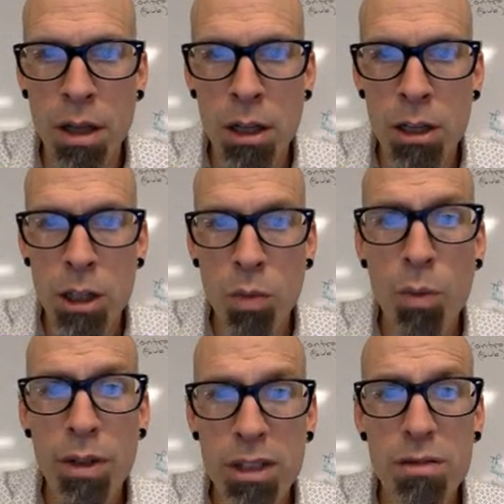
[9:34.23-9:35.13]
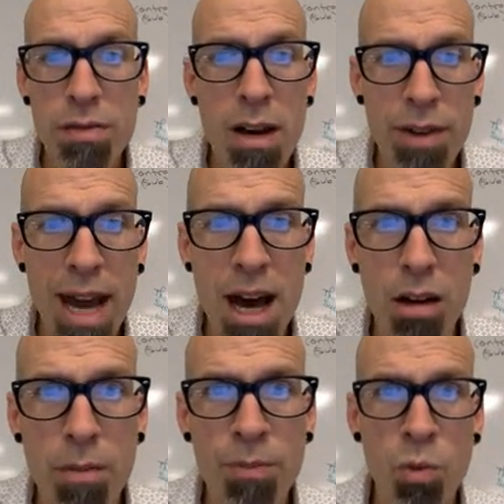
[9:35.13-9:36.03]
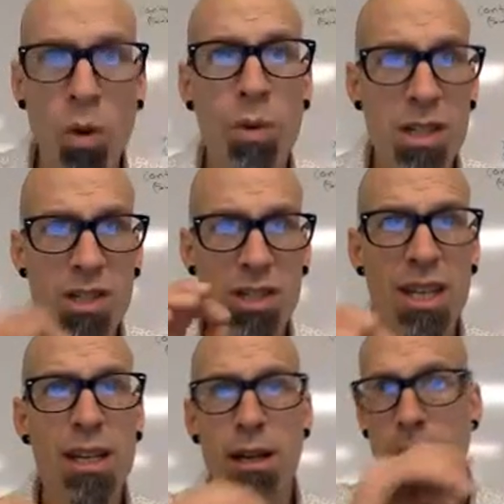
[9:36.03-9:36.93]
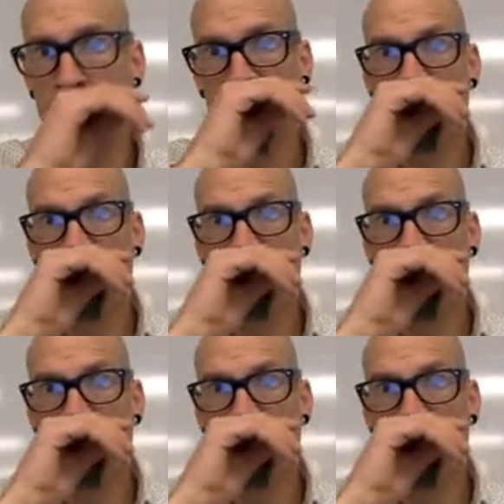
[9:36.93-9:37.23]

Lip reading: So what we just found out, what we just did here,